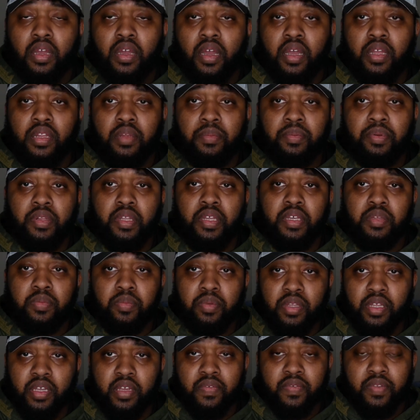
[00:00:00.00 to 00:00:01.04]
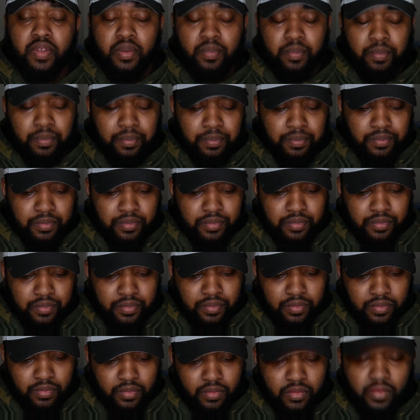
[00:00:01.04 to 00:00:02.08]
And the police believed him
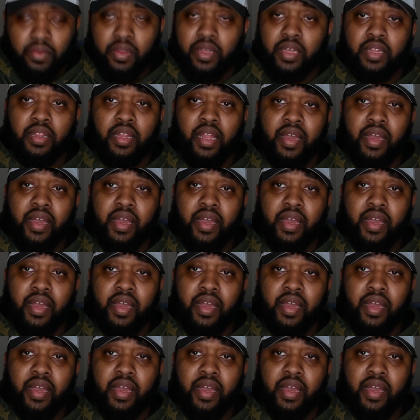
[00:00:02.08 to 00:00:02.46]
and